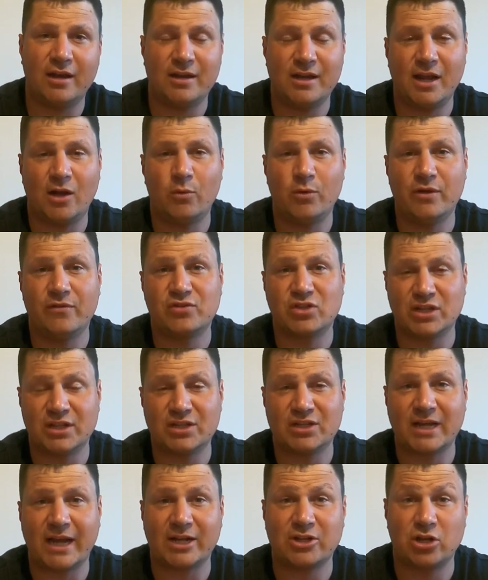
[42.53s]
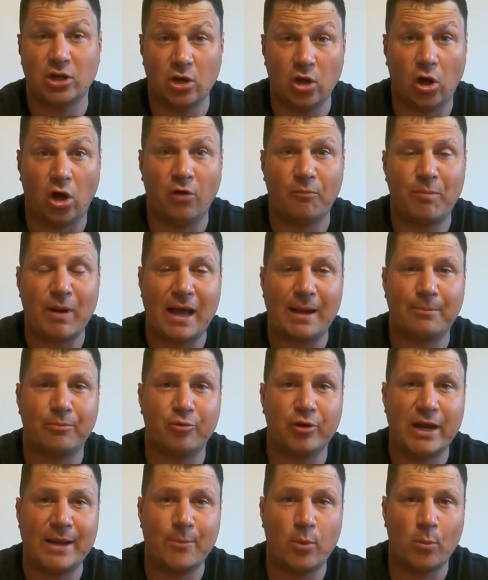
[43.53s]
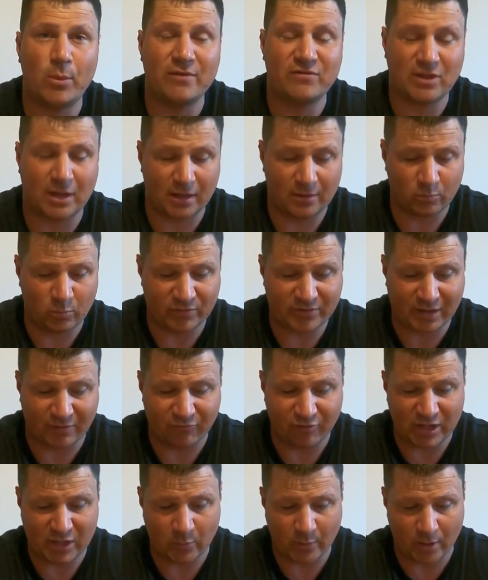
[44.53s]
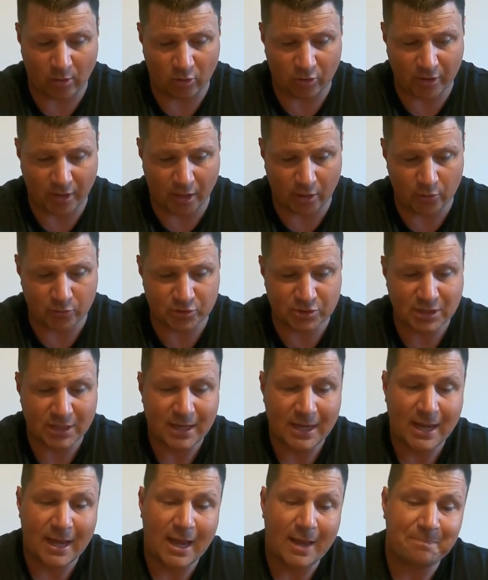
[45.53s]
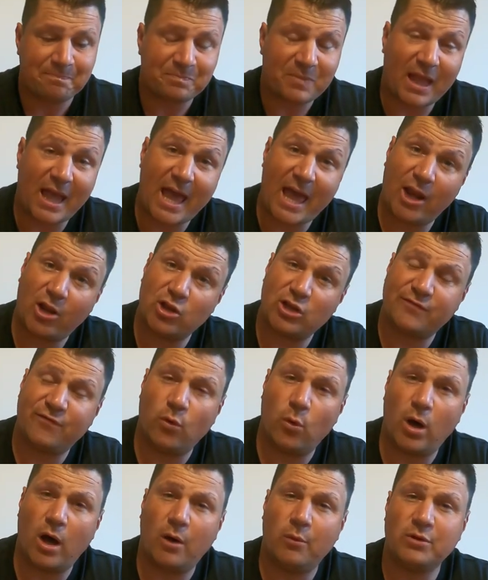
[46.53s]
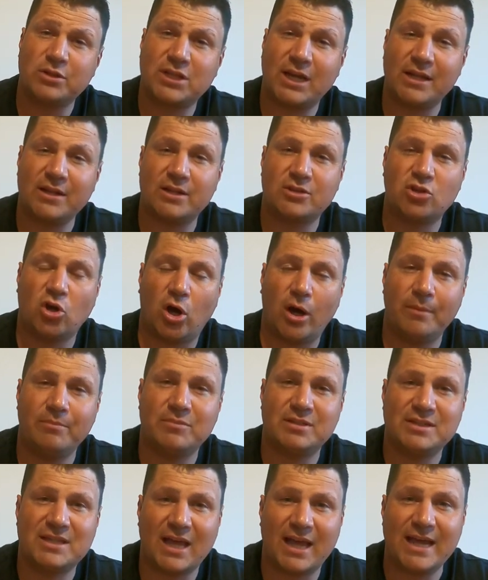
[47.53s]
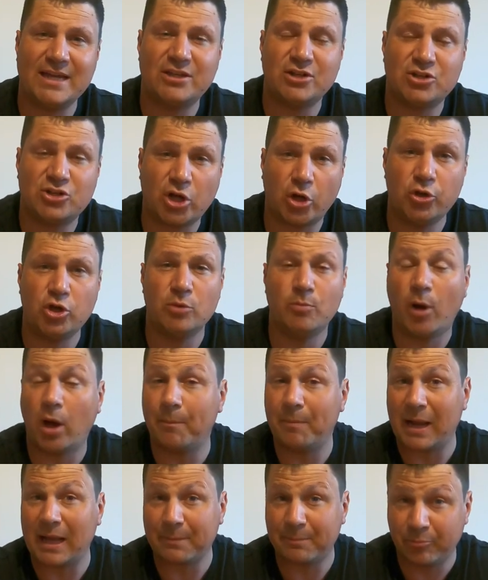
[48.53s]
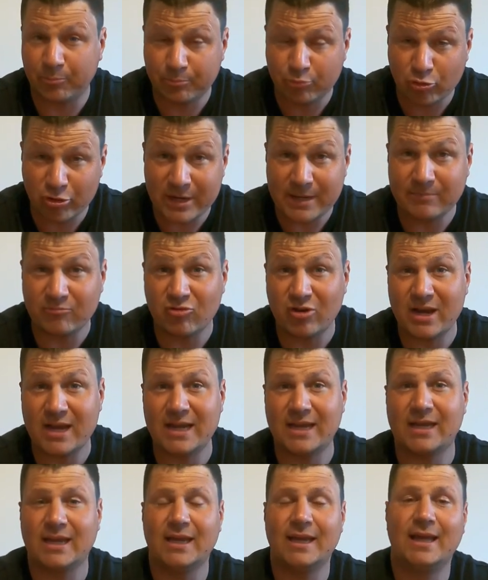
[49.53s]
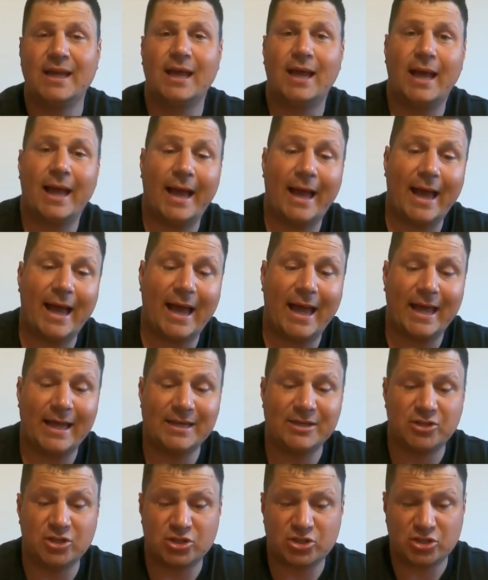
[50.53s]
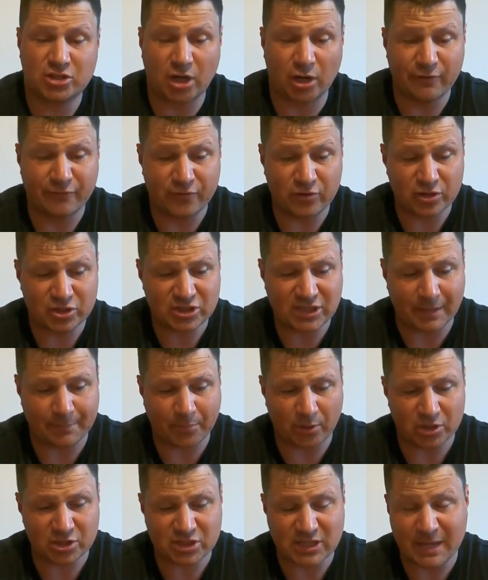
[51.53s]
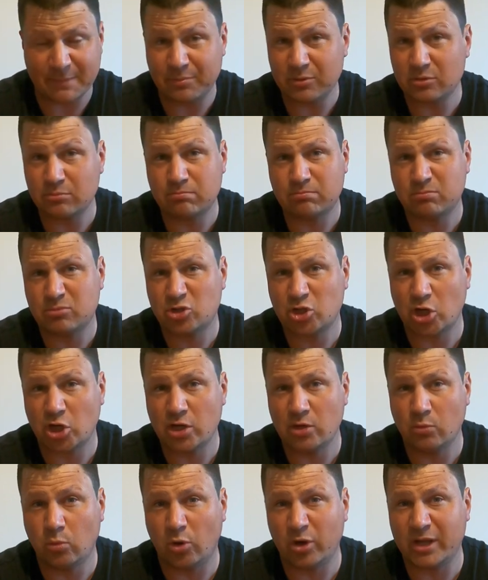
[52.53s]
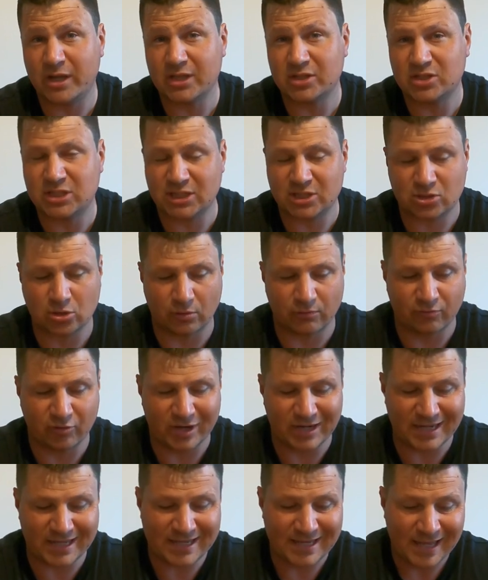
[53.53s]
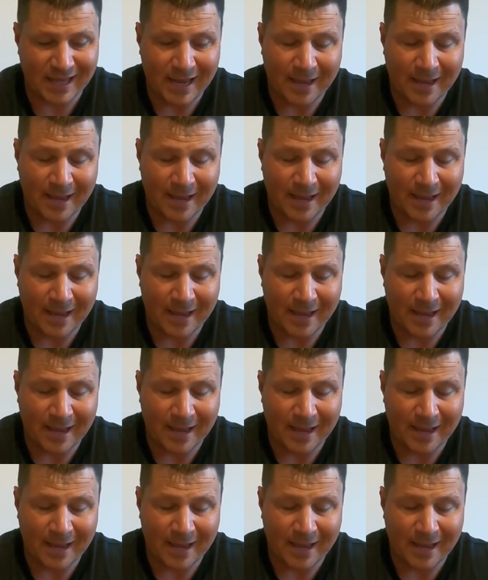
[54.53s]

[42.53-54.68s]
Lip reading: you know, you've seen us catch a lot of black bream, and we've done really well on those. And I just thought I would take the time today to show you my black bream rig and just go through the step by step and show you what it consists of, really.